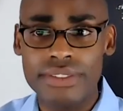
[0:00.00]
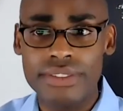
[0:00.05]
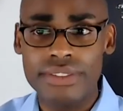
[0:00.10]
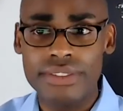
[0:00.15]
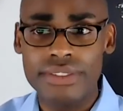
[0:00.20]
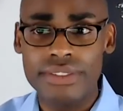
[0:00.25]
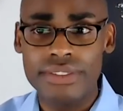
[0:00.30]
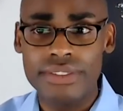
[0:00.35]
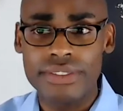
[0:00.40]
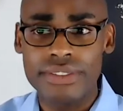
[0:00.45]

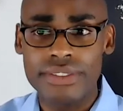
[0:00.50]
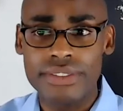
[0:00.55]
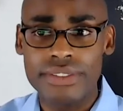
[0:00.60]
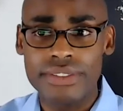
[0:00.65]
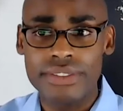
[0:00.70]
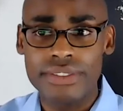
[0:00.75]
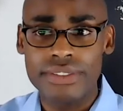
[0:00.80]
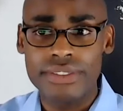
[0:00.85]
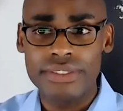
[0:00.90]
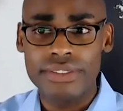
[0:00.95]
as well as
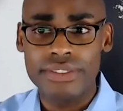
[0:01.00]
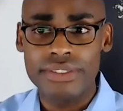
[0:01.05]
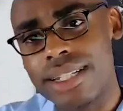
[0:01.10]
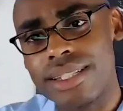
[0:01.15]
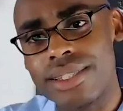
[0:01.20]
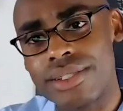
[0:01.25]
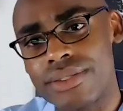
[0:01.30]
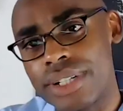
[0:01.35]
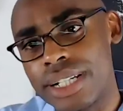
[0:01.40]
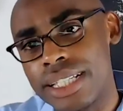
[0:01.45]
the practical
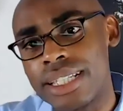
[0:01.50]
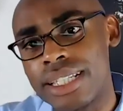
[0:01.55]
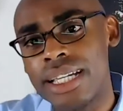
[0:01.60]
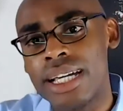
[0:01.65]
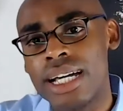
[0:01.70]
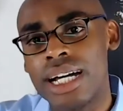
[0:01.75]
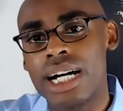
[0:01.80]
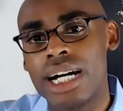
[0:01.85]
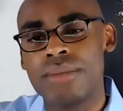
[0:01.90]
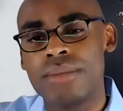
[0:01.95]

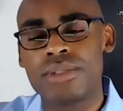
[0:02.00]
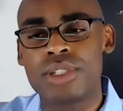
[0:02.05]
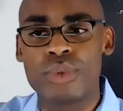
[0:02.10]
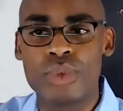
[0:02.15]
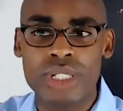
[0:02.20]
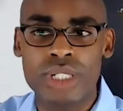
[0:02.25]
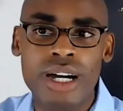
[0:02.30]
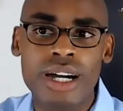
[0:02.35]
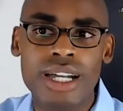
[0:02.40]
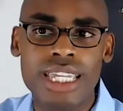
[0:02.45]
implications, right?
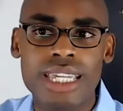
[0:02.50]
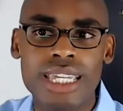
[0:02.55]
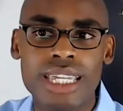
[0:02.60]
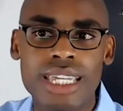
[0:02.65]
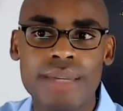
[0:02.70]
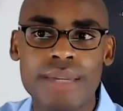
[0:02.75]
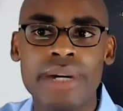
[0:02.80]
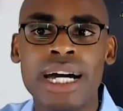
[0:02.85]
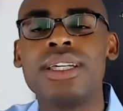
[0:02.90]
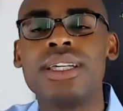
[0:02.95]

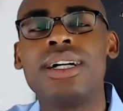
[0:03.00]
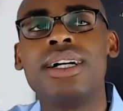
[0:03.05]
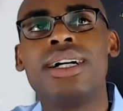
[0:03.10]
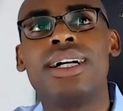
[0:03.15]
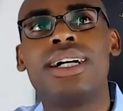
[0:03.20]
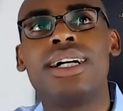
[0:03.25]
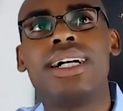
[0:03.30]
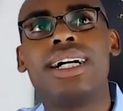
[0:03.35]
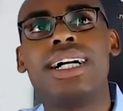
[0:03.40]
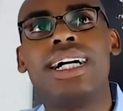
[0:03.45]
So we're talking
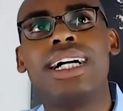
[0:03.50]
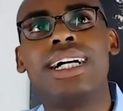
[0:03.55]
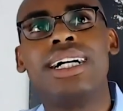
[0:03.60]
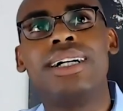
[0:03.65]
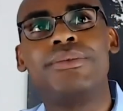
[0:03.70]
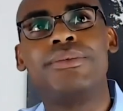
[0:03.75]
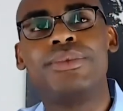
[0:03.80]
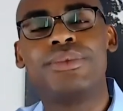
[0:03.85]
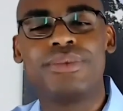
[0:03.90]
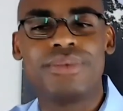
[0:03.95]
about
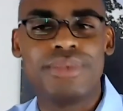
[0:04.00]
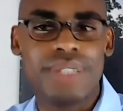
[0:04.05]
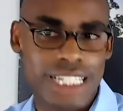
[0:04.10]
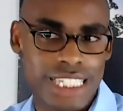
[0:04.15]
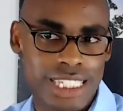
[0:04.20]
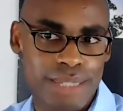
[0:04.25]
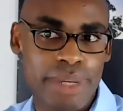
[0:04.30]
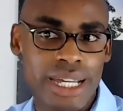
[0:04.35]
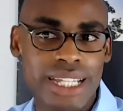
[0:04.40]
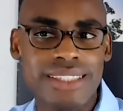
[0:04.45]

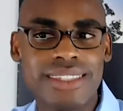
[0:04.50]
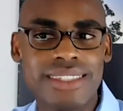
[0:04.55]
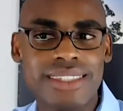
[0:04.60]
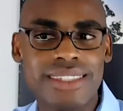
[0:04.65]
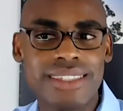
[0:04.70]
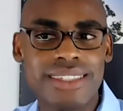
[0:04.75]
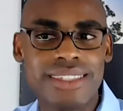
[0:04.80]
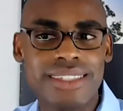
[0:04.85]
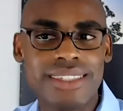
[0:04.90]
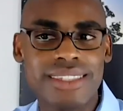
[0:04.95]

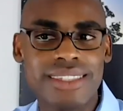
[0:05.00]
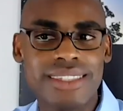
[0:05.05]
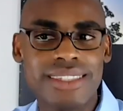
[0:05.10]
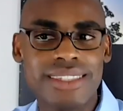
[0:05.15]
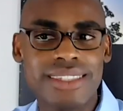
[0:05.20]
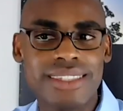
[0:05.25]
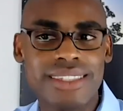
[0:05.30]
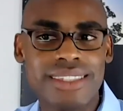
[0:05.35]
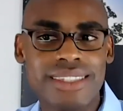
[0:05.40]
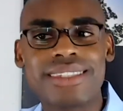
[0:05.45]
expense
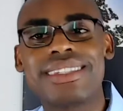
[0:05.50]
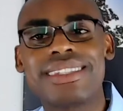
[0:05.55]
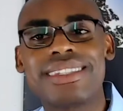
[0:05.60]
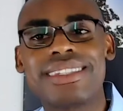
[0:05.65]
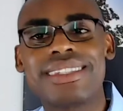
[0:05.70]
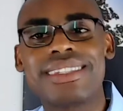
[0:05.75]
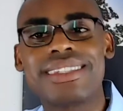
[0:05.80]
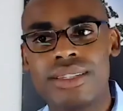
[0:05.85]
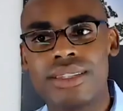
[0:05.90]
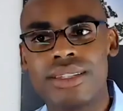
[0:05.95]

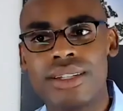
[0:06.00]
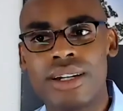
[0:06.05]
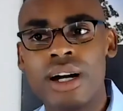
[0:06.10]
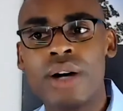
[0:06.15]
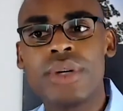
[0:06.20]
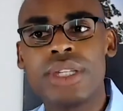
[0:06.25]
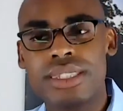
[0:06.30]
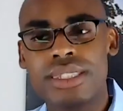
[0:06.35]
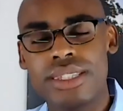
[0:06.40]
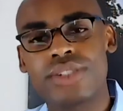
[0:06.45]
in one
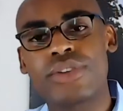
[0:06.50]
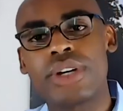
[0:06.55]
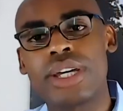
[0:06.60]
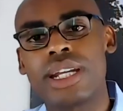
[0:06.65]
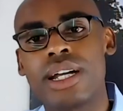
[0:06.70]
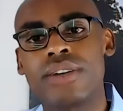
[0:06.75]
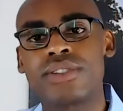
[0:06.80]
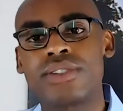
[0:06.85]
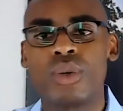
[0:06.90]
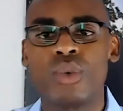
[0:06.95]
sense. There
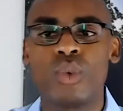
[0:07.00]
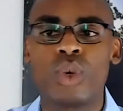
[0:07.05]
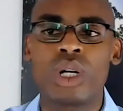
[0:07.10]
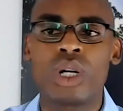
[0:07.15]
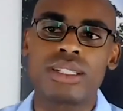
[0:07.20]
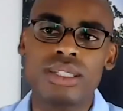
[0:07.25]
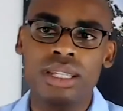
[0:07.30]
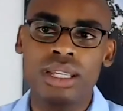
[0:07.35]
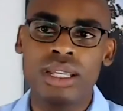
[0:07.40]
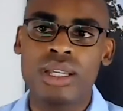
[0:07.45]
are always these
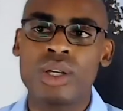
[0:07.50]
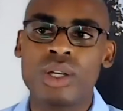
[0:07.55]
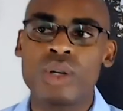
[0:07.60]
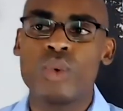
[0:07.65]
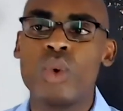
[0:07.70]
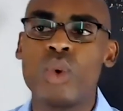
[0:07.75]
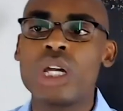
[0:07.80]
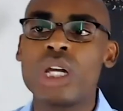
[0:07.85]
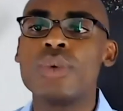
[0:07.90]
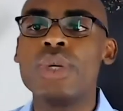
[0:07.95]
trade-offs.
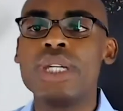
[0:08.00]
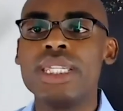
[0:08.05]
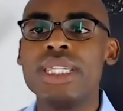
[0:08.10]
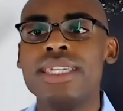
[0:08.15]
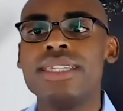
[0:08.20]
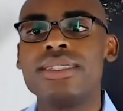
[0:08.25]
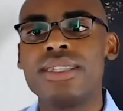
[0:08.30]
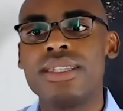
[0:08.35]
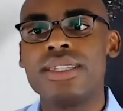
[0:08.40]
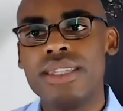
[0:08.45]
So
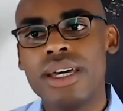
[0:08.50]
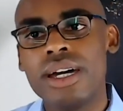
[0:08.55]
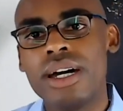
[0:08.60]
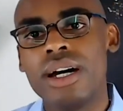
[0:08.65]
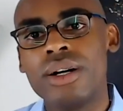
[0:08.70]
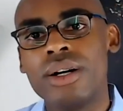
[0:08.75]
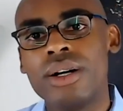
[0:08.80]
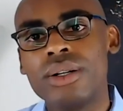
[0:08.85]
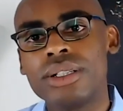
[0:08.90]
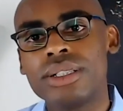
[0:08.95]
what do
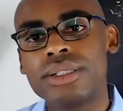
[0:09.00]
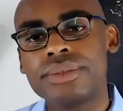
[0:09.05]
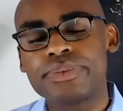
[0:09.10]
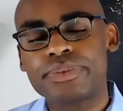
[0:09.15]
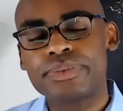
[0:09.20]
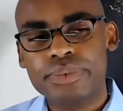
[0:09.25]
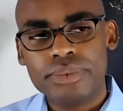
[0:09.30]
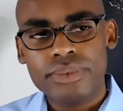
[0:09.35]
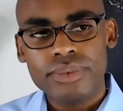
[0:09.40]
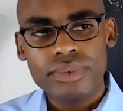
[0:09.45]
we need to
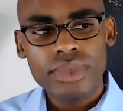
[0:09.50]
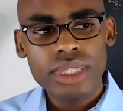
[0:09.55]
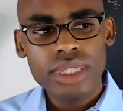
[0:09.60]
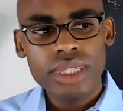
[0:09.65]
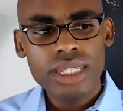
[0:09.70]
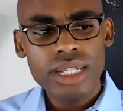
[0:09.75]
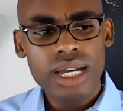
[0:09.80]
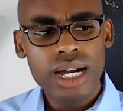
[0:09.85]
know